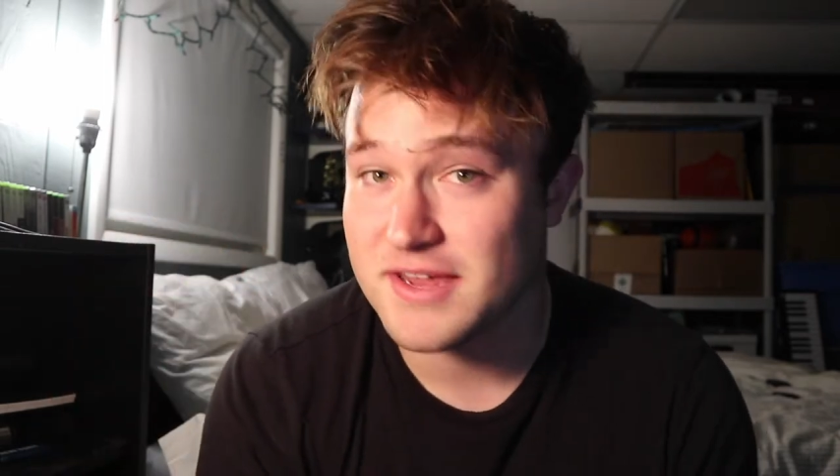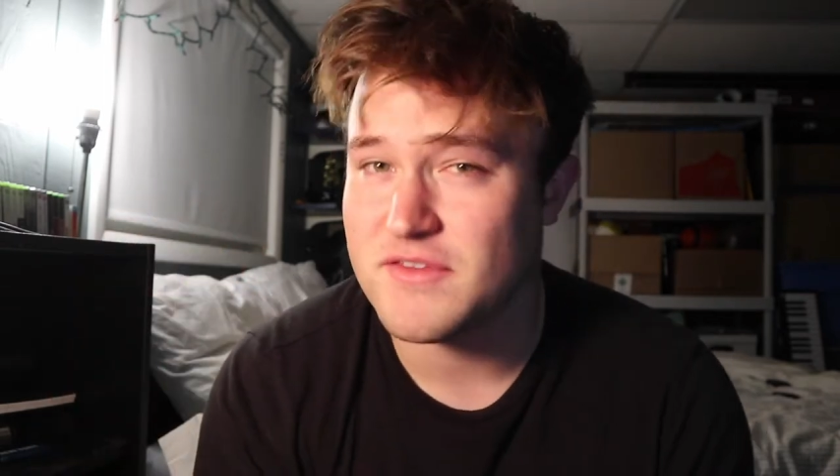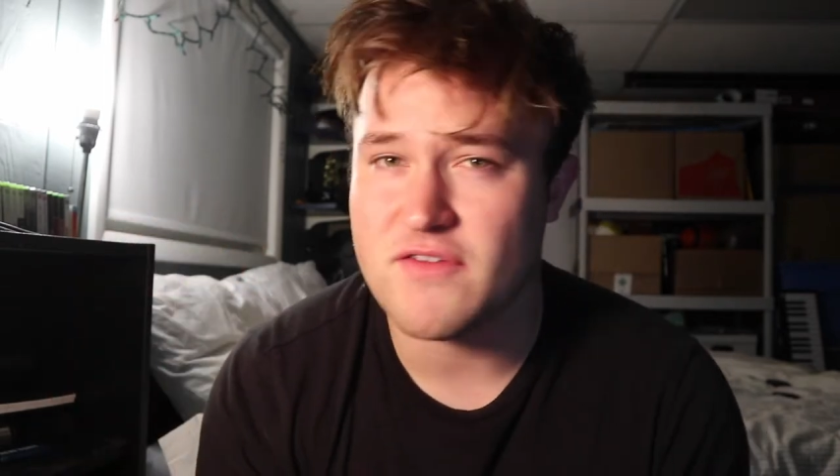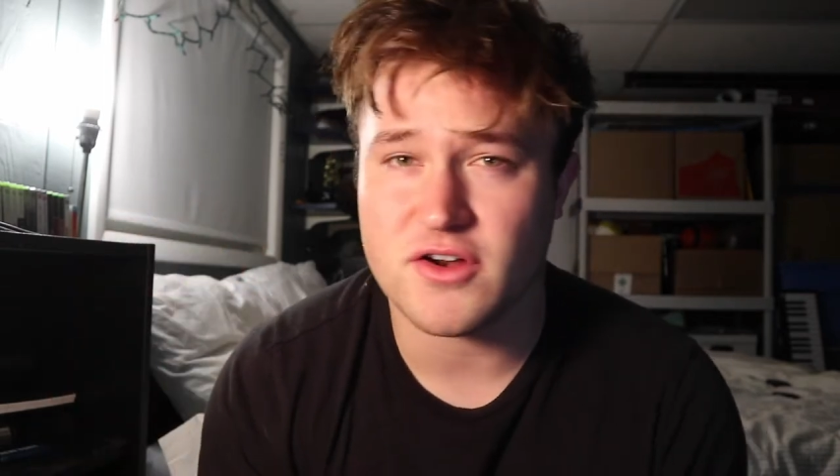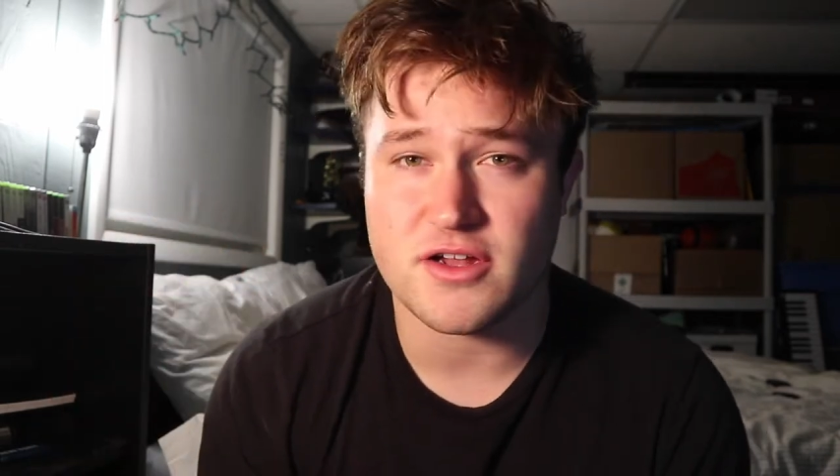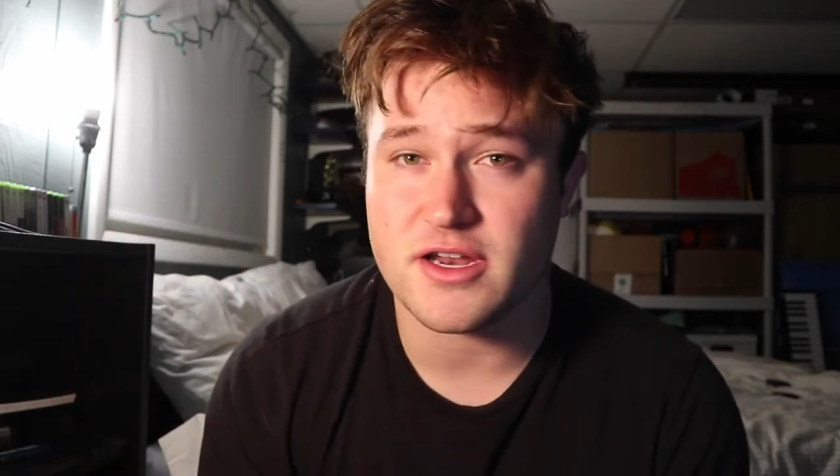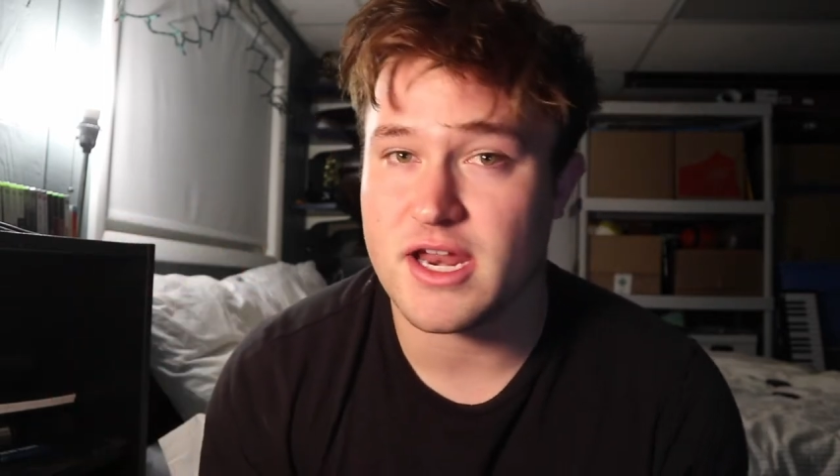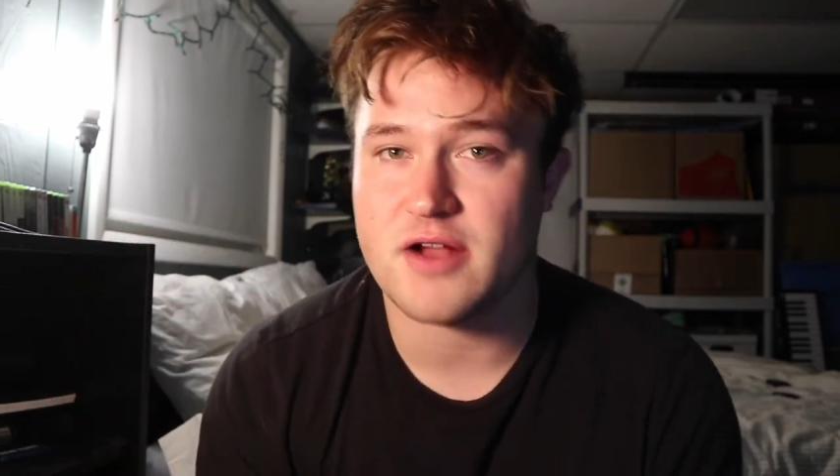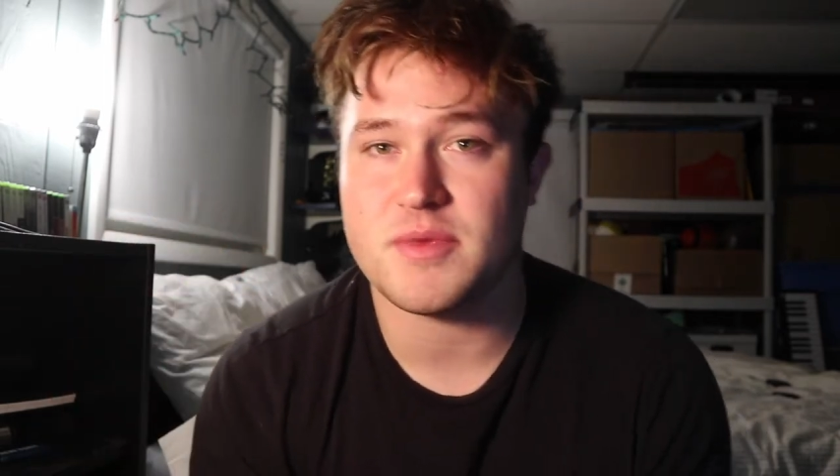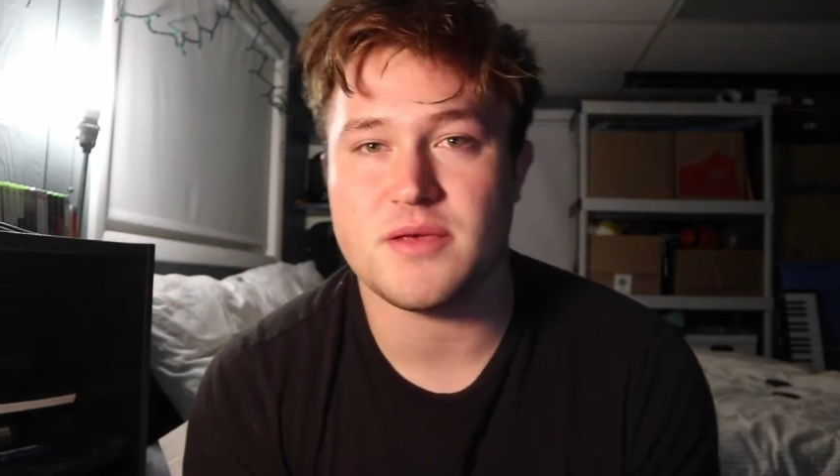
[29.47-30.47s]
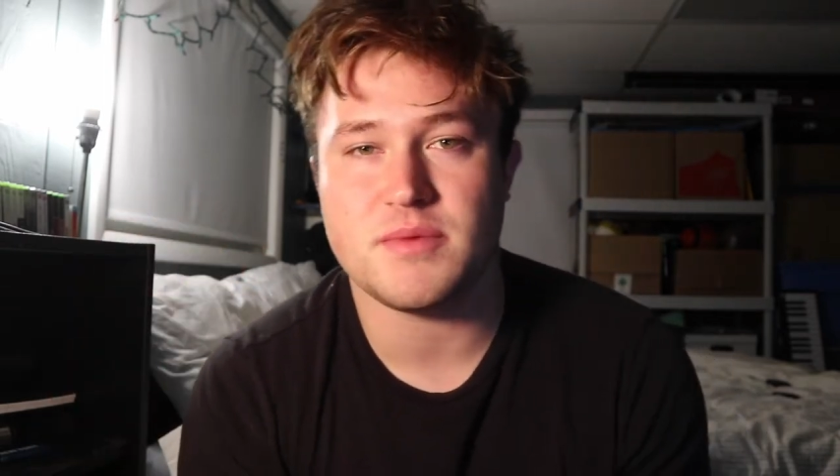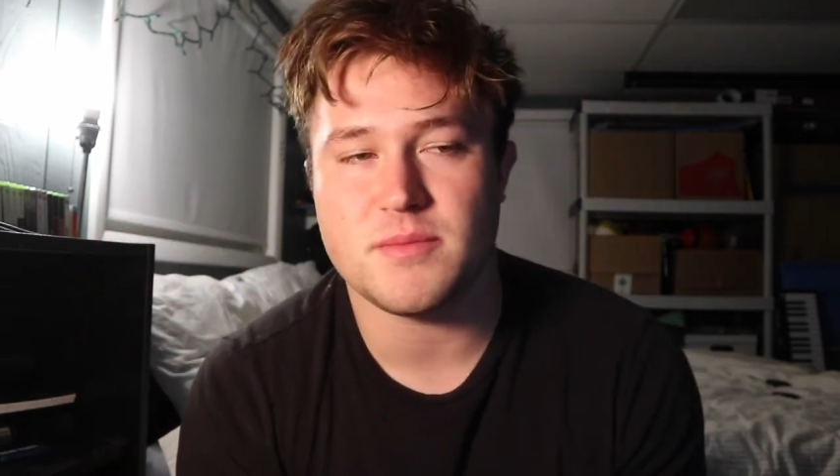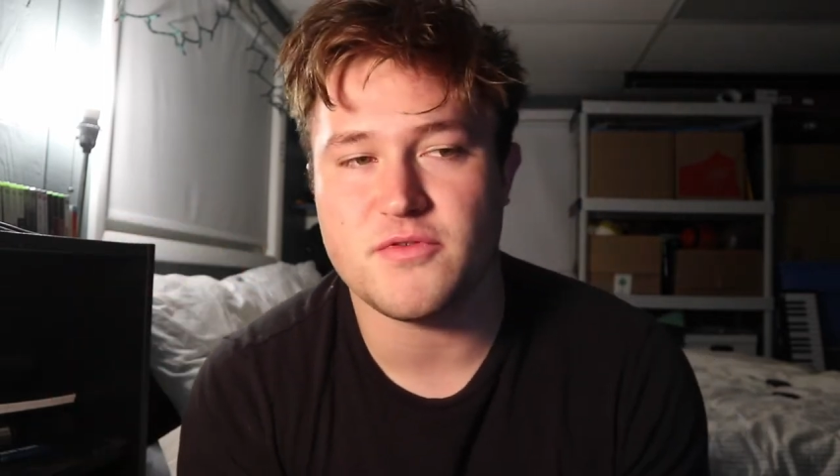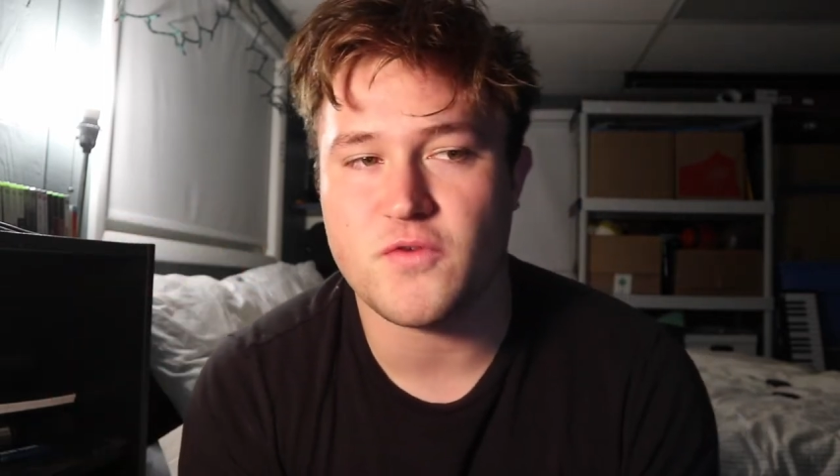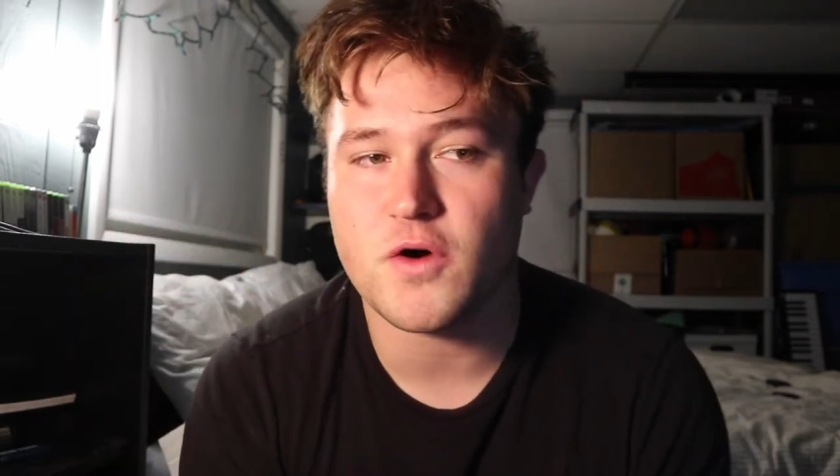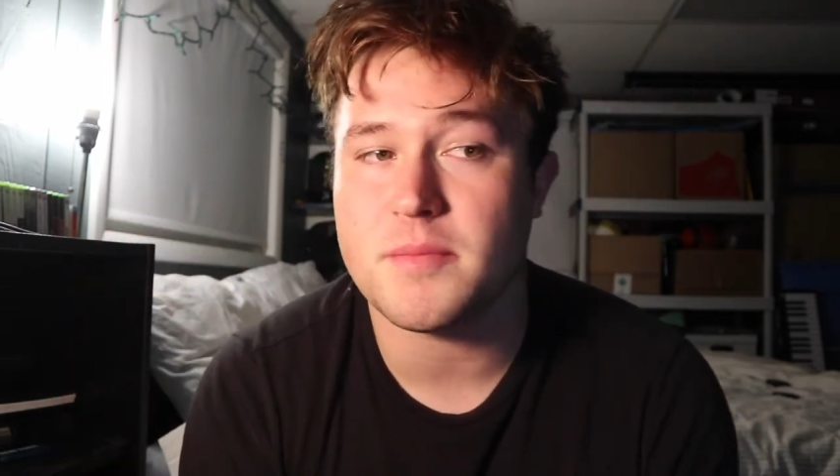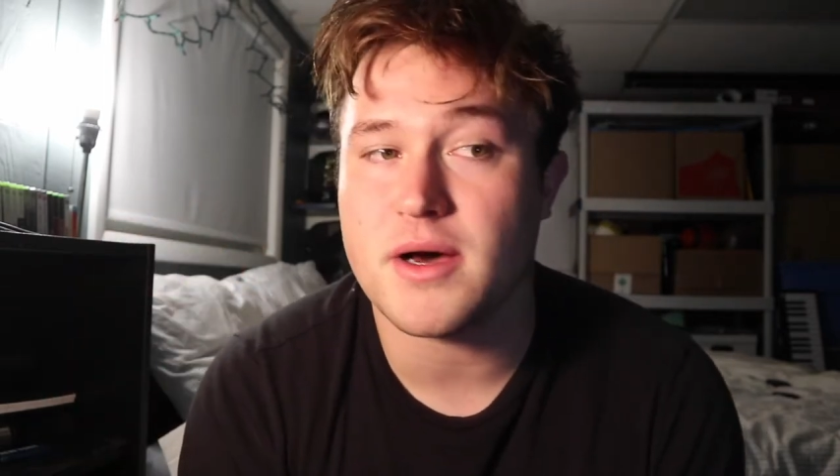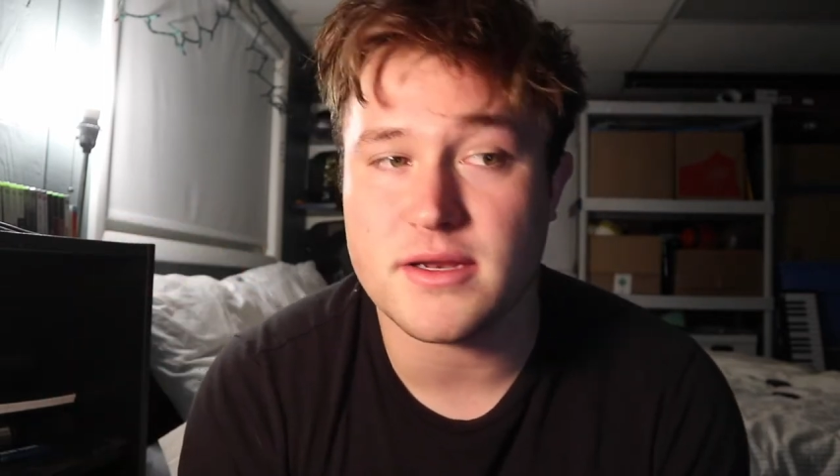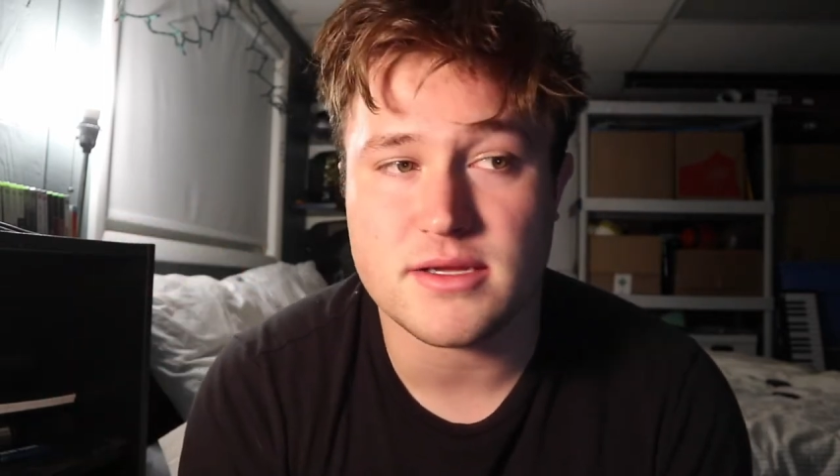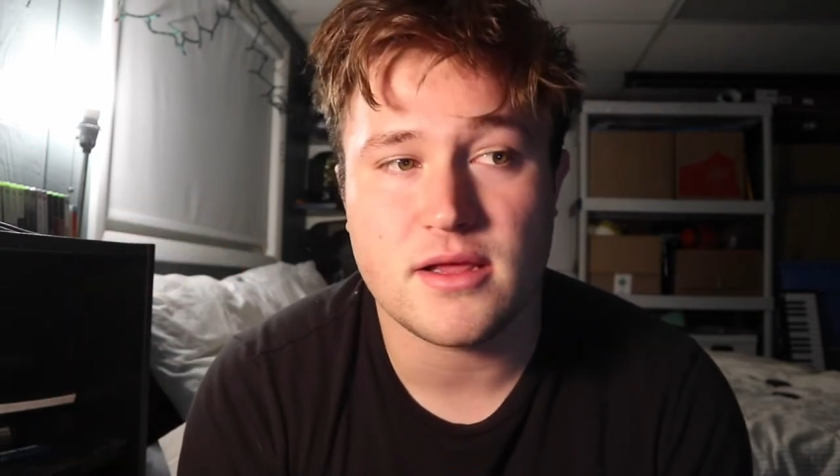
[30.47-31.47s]
I've never done an Airbnb before,
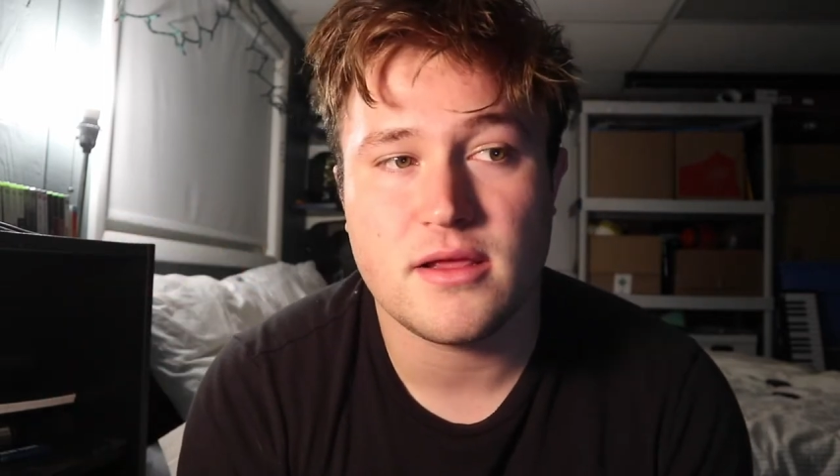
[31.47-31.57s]
but